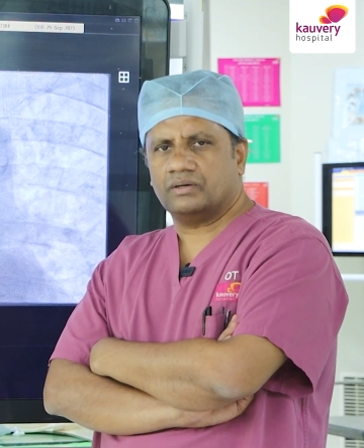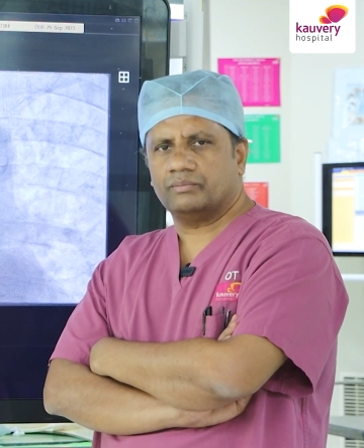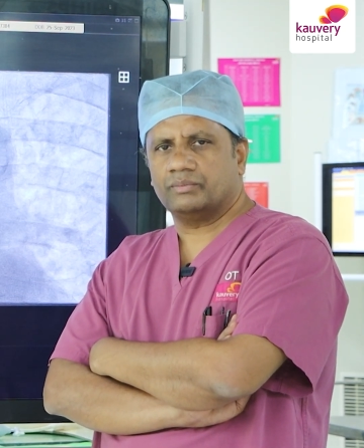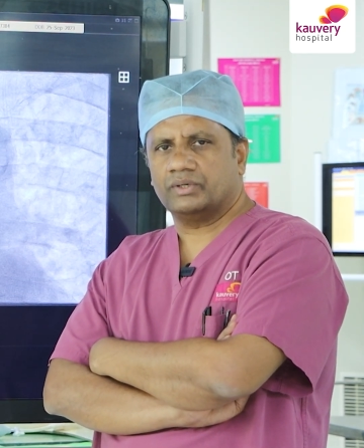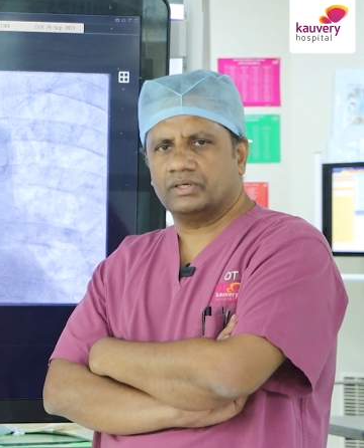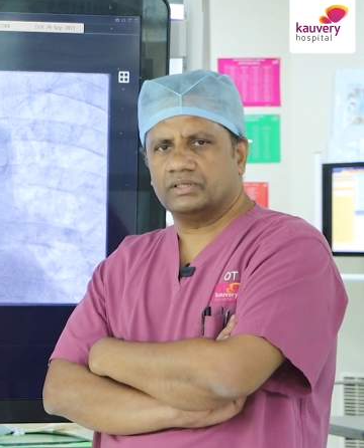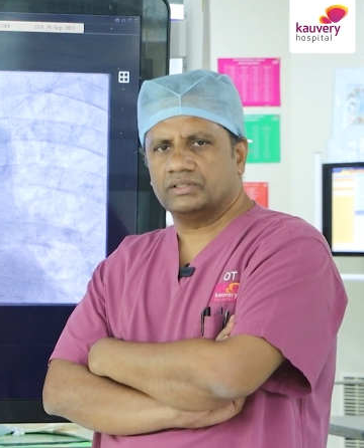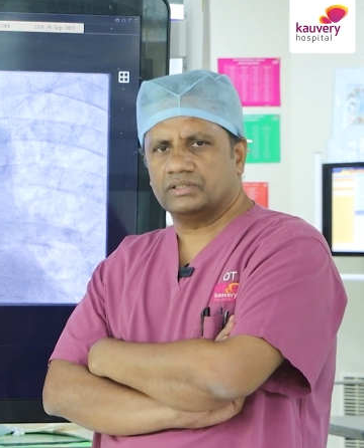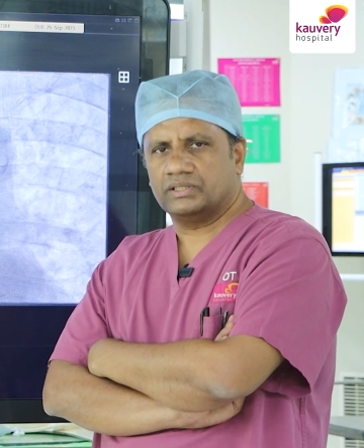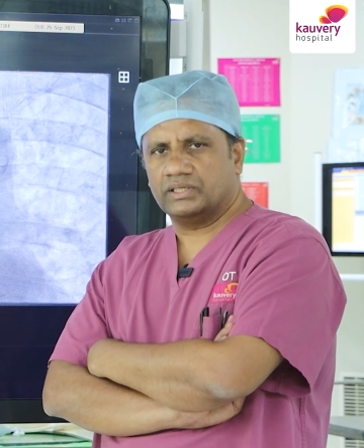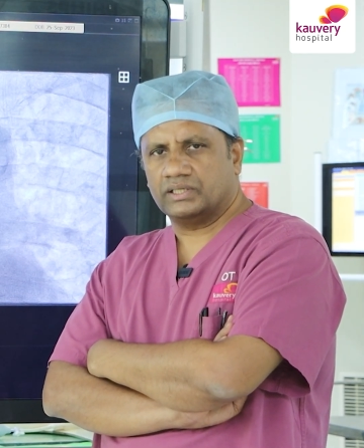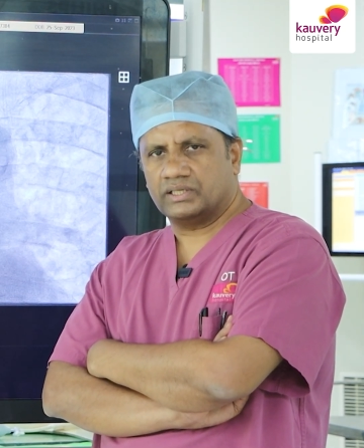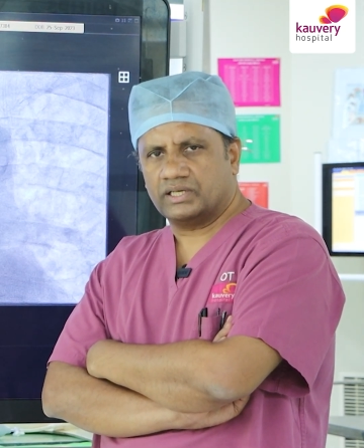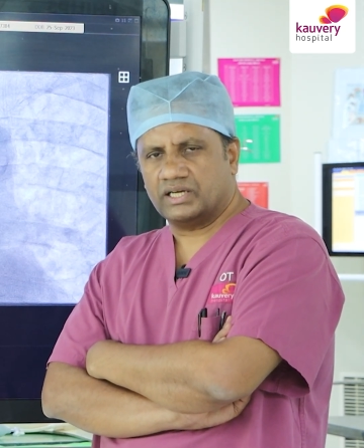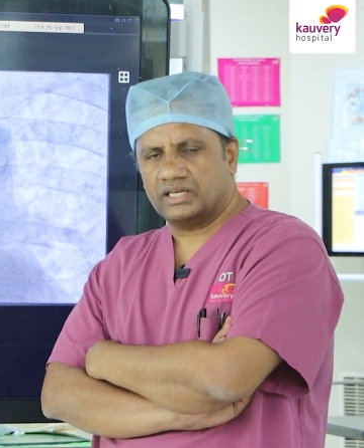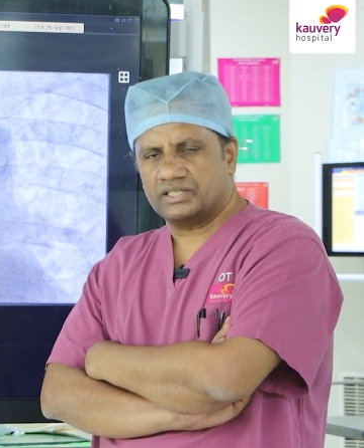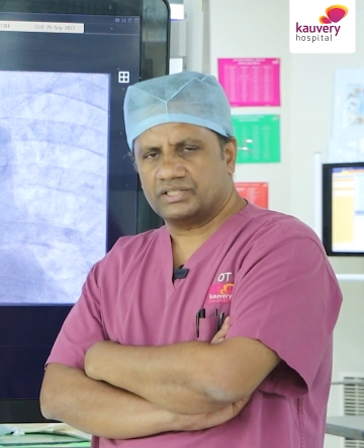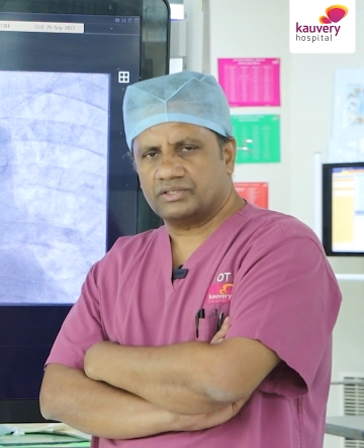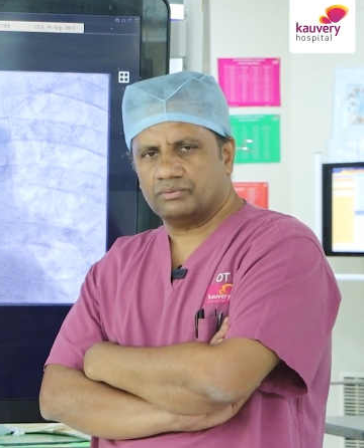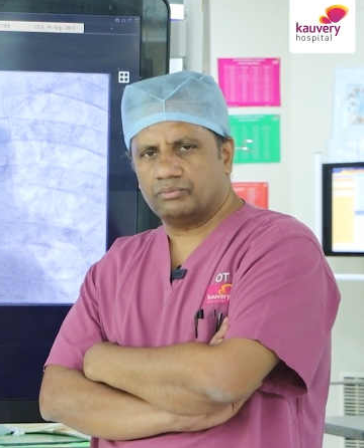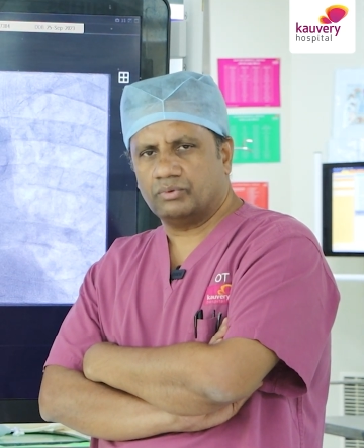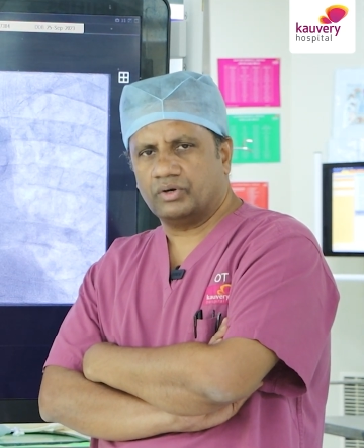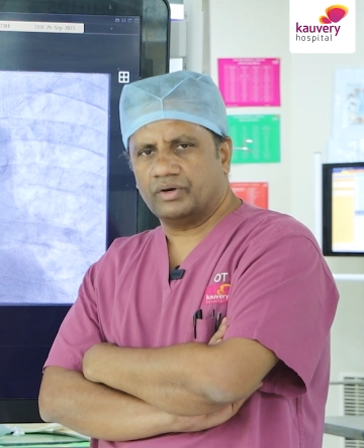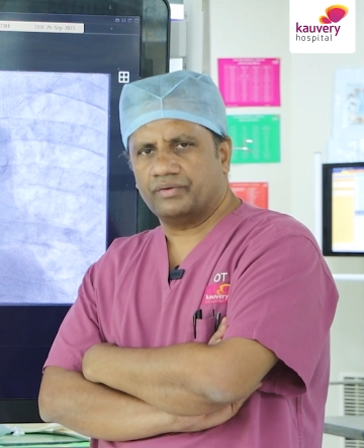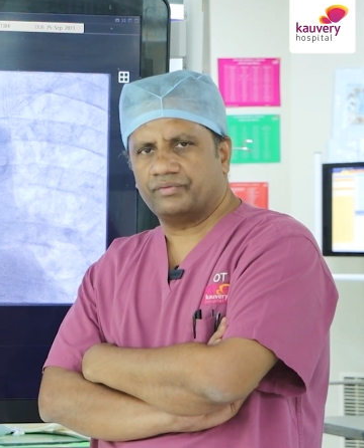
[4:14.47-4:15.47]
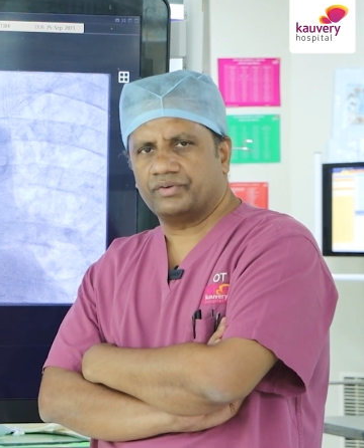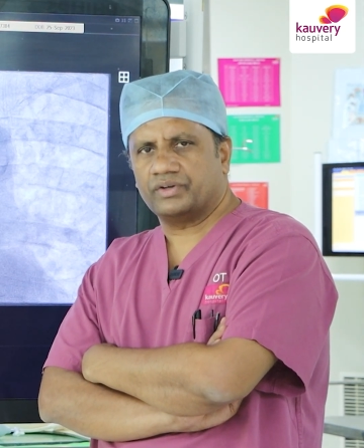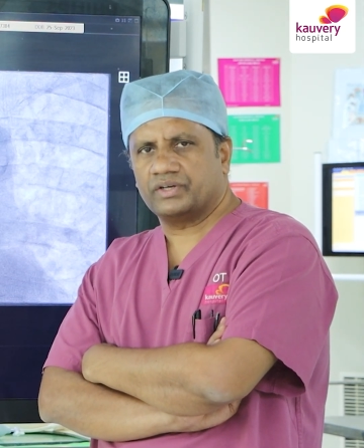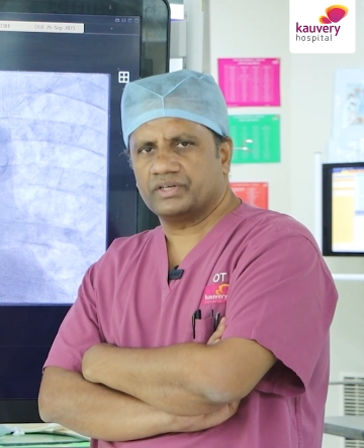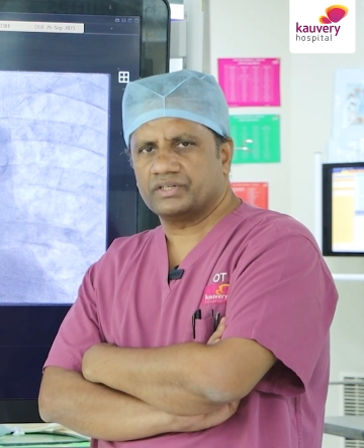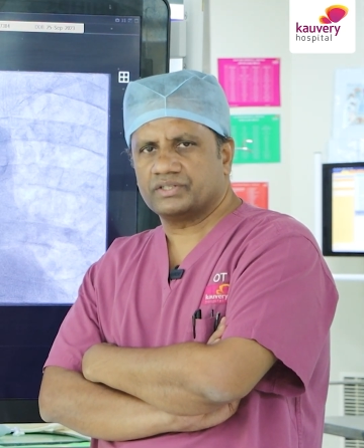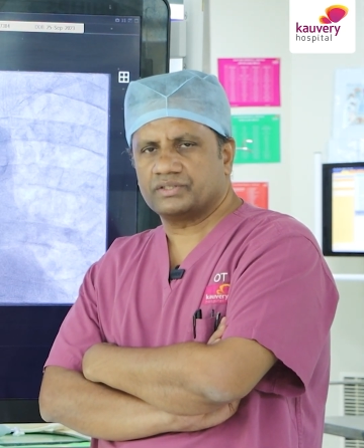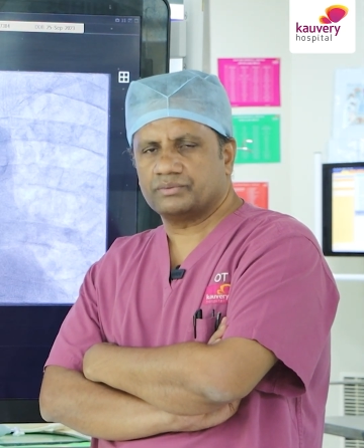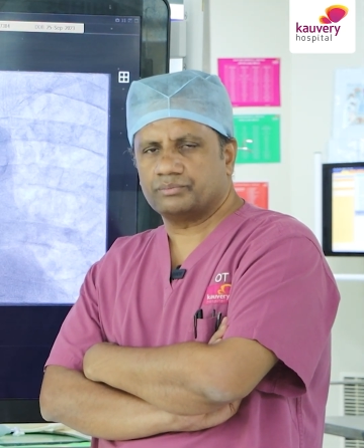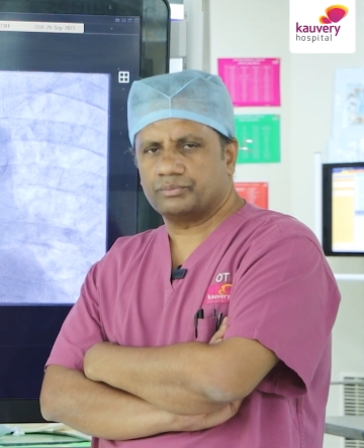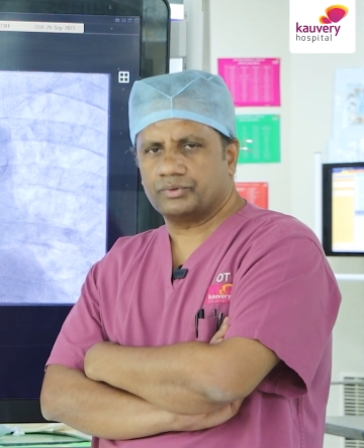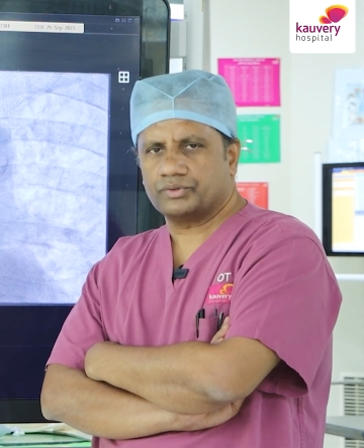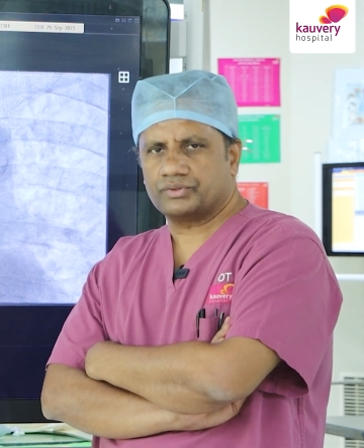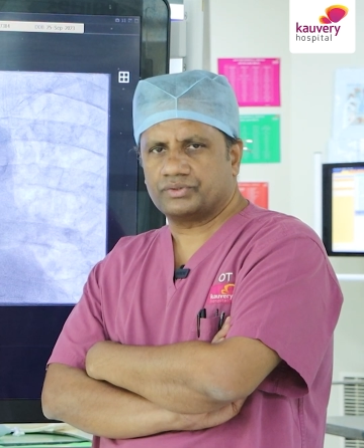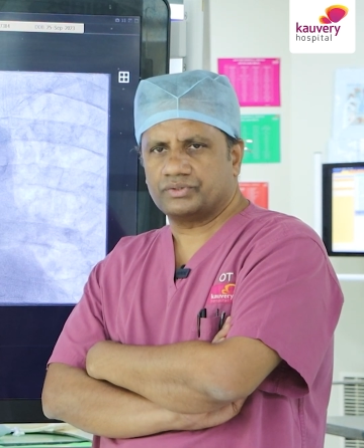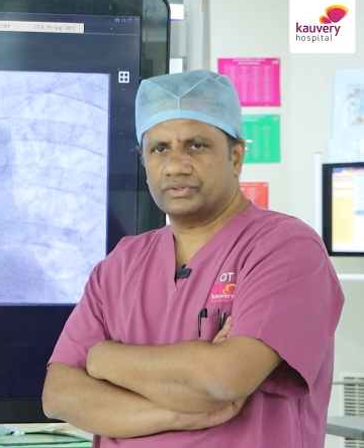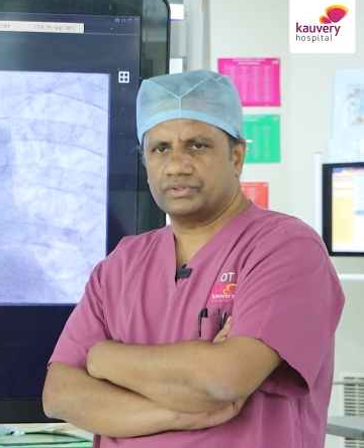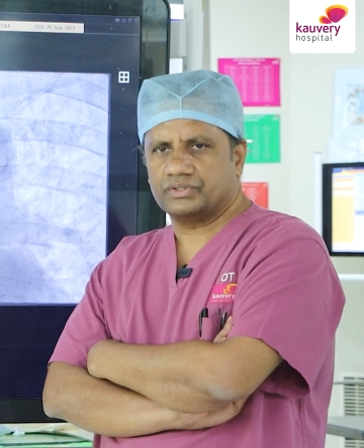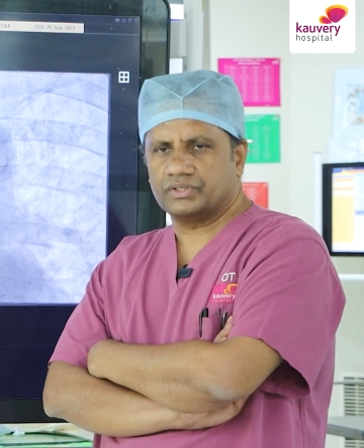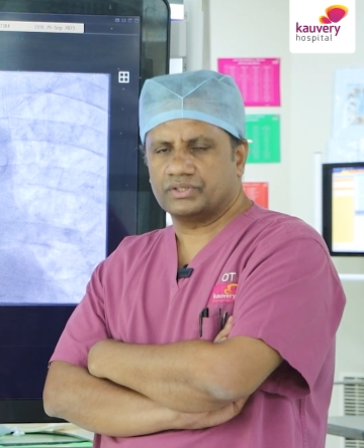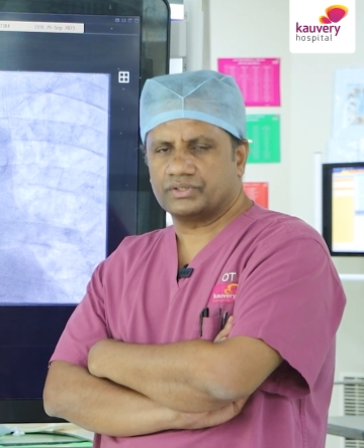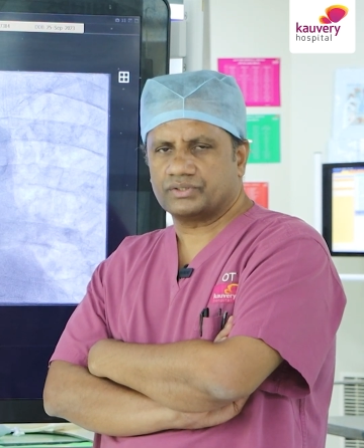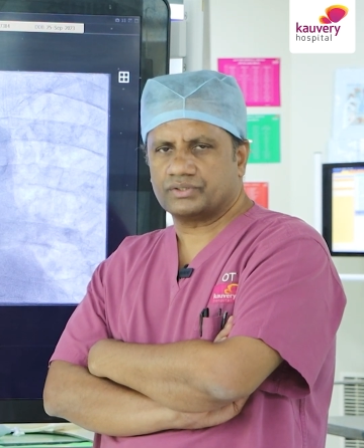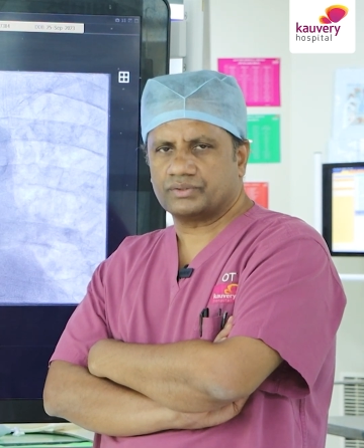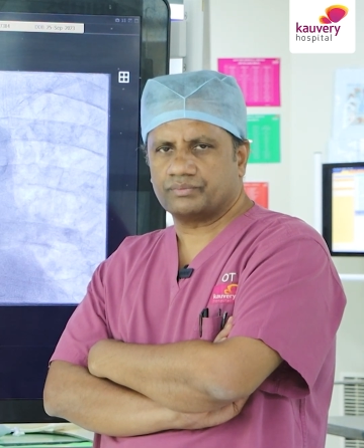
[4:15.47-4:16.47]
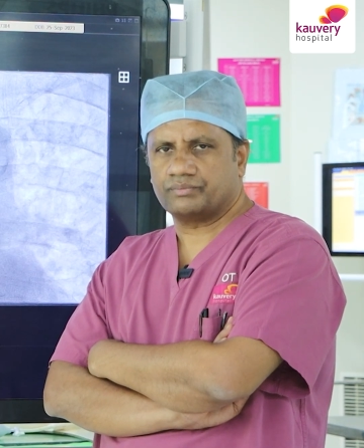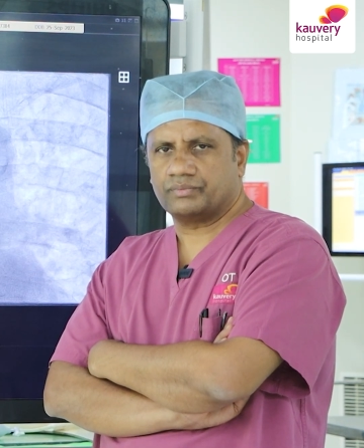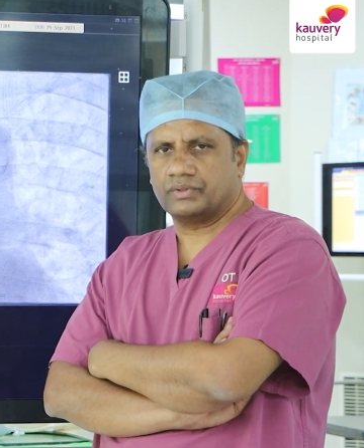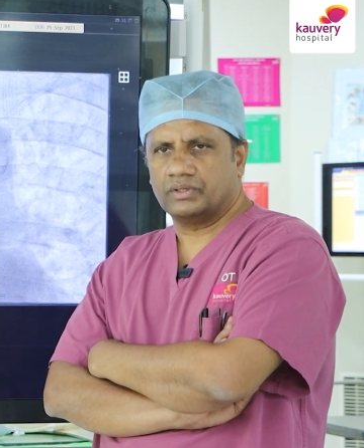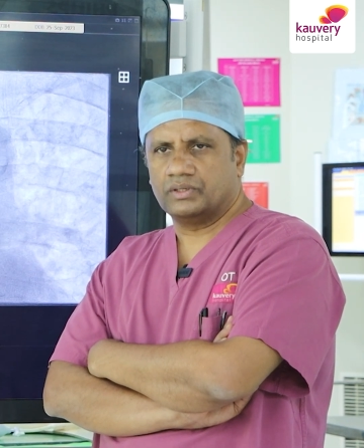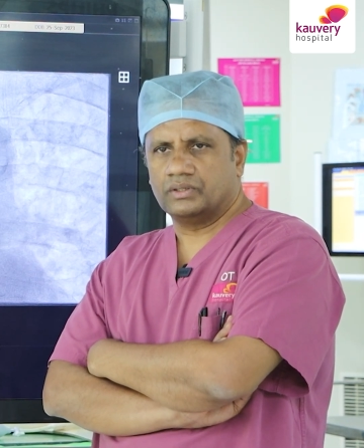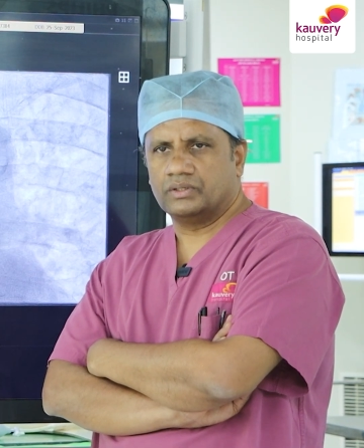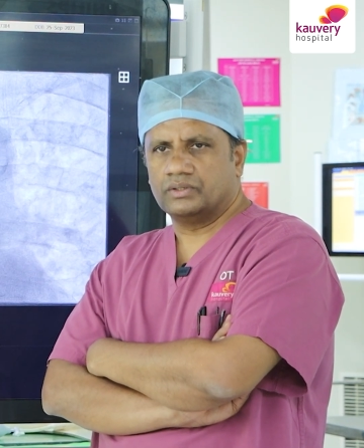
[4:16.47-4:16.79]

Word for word: among the calcium modification procedures.